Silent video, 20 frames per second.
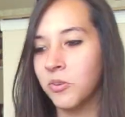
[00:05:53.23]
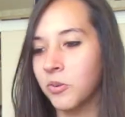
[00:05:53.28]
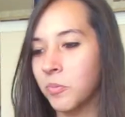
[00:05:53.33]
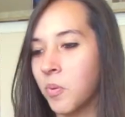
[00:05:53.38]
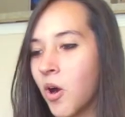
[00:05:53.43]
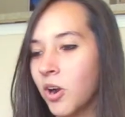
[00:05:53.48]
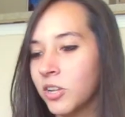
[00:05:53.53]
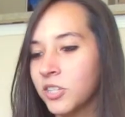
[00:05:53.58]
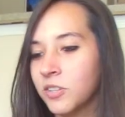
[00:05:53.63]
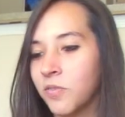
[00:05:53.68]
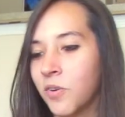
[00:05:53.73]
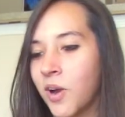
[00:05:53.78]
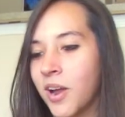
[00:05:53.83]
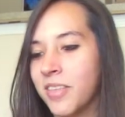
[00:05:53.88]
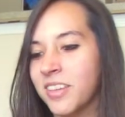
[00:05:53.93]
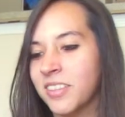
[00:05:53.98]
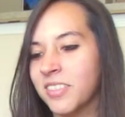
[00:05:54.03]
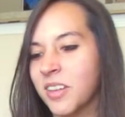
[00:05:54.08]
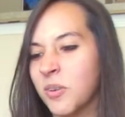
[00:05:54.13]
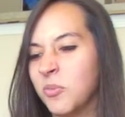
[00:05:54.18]
There are parts of her, I
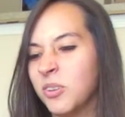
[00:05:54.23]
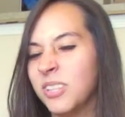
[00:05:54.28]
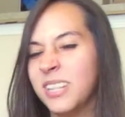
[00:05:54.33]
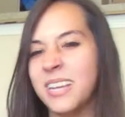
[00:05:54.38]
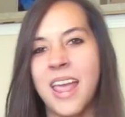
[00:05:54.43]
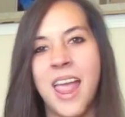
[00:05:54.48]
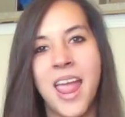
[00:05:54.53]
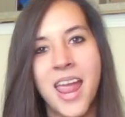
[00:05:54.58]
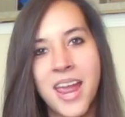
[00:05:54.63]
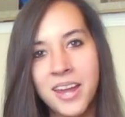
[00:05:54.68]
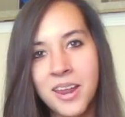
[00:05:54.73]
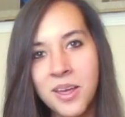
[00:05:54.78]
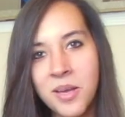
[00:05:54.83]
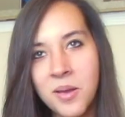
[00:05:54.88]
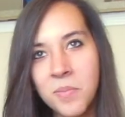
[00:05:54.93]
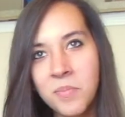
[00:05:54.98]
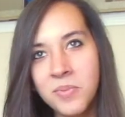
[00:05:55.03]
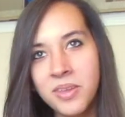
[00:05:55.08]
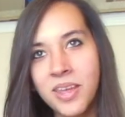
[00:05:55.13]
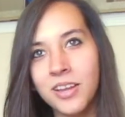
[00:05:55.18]
think, that really hate
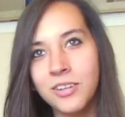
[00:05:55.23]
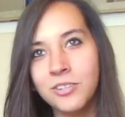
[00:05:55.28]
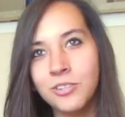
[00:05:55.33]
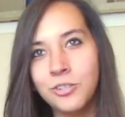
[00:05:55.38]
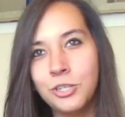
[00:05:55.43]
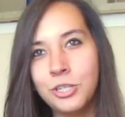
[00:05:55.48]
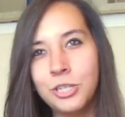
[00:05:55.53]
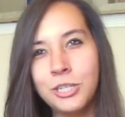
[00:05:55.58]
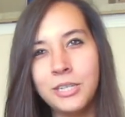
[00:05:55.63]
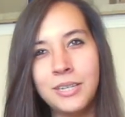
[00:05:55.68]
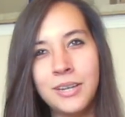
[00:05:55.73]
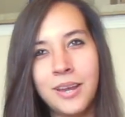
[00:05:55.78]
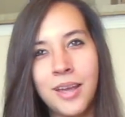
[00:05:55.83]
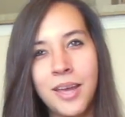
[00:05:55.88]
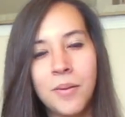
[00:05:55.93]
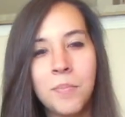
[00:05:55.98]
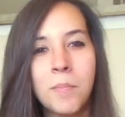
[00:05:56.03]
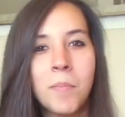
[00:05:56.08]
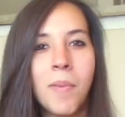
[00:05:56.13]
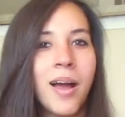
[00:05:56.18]
him, yet she
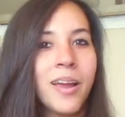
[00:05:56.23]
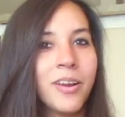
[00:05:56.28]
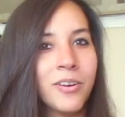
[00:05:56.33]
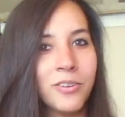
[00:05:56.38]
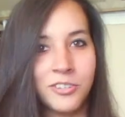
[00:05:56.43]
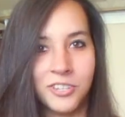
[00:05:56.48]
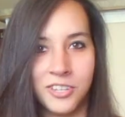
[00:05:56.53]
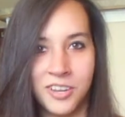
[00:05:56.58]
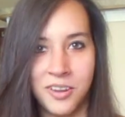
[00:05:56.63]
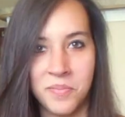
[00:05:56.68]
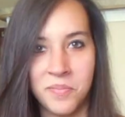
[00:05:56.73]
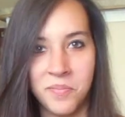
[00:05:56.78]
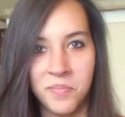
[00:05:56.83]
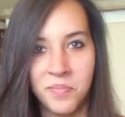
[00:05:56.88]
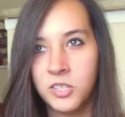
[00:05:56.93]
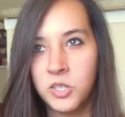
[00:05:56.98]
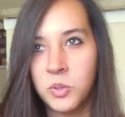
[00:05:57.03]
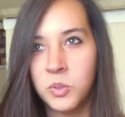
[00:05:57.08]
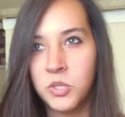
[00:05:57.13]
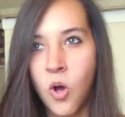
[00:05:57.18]
admires
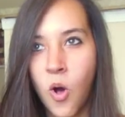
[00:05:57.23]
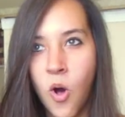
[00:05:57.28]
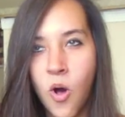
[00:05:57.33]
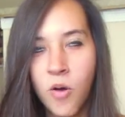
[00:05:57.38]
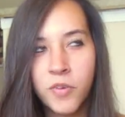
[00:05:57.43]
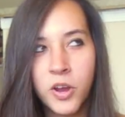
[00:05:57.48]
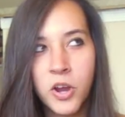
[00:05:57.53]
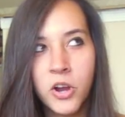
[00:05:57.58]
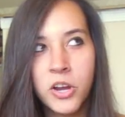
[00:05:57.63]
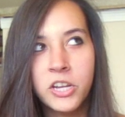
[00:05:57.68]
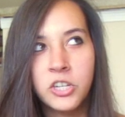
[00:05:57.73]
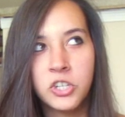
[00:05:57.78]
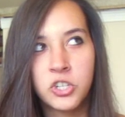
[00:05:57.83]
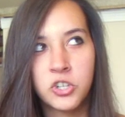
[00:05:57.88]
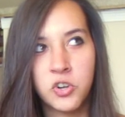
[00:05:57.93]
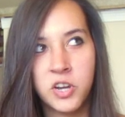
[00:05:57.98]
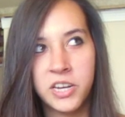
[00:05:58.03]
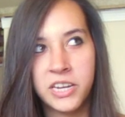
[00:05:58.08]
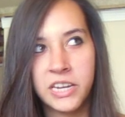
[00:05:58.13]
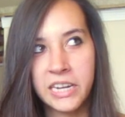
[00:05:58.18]
him. So it's all very
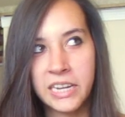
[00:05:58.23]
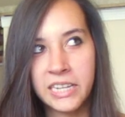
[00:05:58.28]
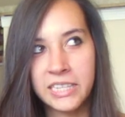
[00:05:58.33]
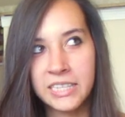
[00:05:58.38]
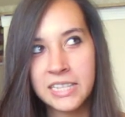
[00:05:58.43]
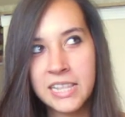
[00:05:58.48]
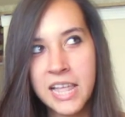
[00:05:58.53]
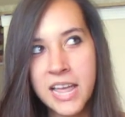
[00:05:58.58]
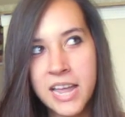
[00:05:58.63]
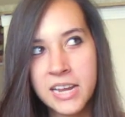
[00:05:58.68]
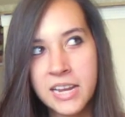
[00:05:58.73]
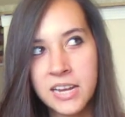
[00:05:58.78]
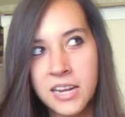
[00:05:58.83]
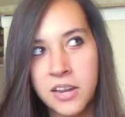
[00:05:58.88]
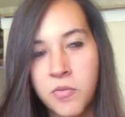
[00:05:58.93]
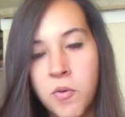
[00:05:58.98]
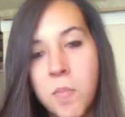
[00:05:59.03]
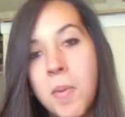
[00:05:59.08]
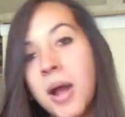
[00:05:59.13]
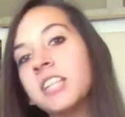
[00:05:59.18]
intriguing. It's like,
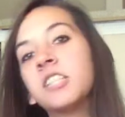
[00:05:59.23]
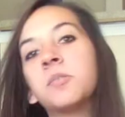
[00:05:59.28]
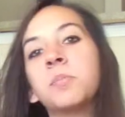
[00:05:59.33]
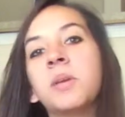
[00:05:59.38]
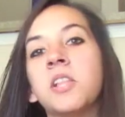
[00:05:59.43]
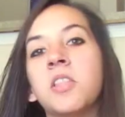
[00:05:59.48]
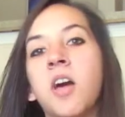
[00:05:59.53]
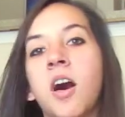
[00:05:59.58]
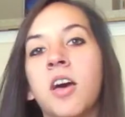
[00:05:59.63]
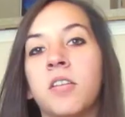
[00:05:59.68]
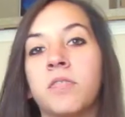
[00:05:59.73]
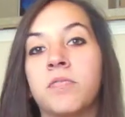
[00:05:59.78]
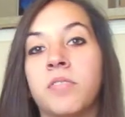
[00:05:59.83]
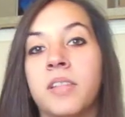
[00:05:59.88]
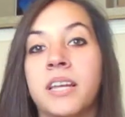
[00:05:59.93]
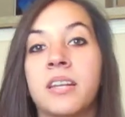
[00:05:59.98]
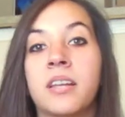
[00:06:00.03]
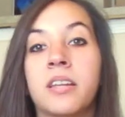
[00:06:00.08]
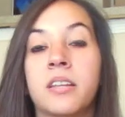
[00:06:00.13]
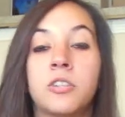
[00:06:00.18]
it reminds me a lot of,
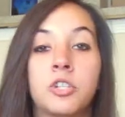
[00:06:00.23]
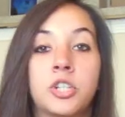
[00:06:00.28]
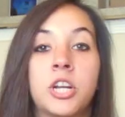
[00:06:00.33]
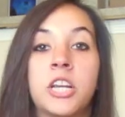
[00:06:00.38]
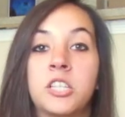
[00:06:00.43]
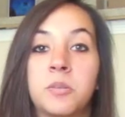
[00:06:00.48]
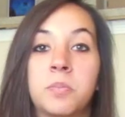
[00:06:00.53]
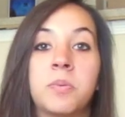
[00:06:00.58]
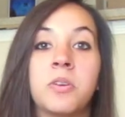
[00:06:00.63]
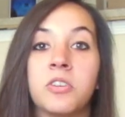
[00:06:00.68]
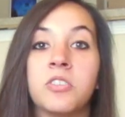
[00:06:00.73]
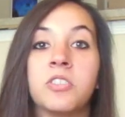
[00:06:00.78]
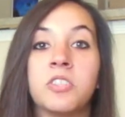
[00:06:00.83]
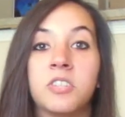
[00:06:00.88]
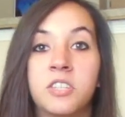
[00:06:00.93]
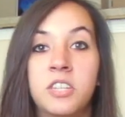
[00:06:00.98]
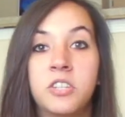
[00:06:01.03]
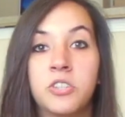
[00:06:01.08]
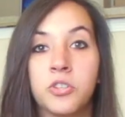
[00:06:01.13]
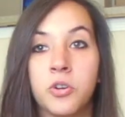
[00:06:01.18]
like, Shakespeare's
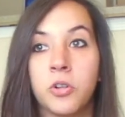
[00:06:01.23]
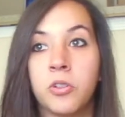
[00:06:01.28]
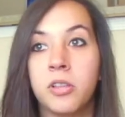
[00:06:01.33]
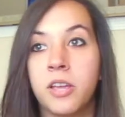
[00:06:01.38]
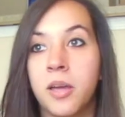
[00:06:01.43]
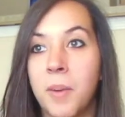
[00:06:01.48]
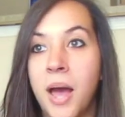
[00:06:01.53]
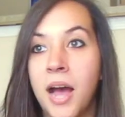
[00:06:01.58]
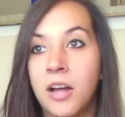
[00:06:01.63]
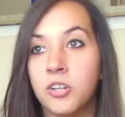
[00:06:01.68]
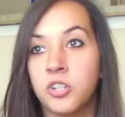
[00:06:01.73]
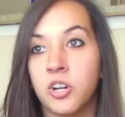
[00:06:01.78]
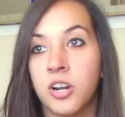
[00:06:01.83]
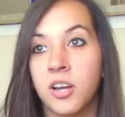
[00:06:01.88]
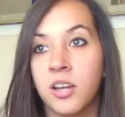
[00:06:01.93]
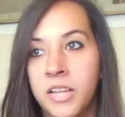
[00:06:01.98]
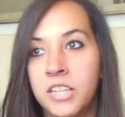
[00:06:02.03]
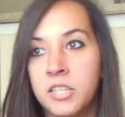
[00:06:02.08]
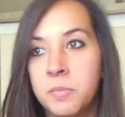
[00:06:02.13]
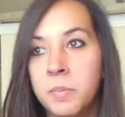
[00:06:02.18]
Caesar and
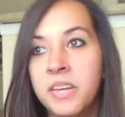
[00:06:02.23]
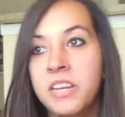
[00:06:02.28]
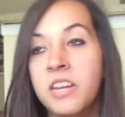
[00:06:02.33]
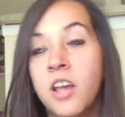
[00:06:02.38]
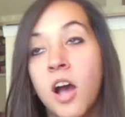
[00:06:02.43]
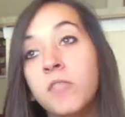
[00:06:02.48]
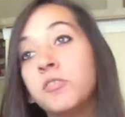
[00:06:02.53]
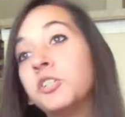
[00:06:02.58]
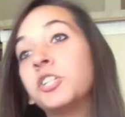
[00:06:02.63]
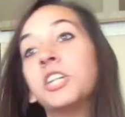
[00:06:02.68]
Cleopatra. And speaking of